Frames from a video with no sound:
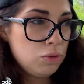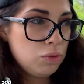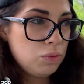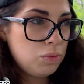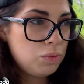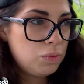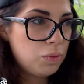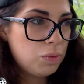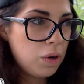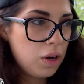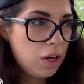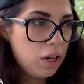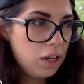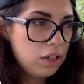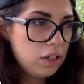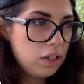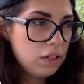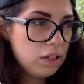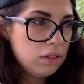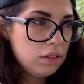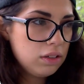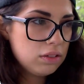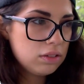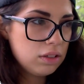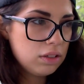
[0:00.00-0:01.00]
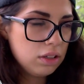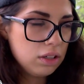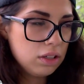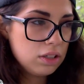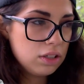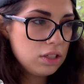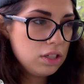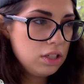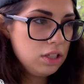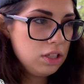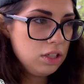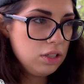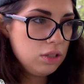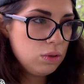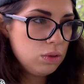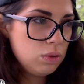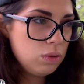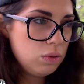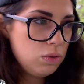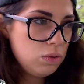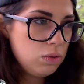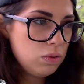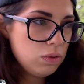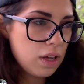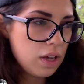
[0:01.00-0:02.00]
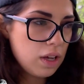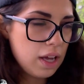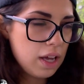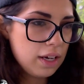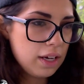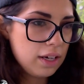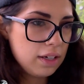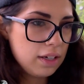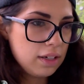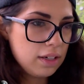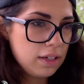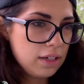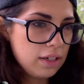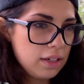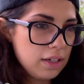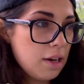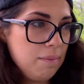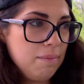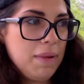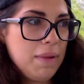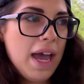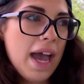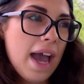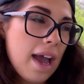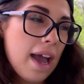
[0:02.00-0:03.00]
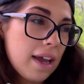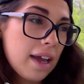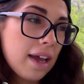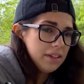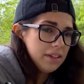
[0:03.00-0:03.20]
one or two, and come back.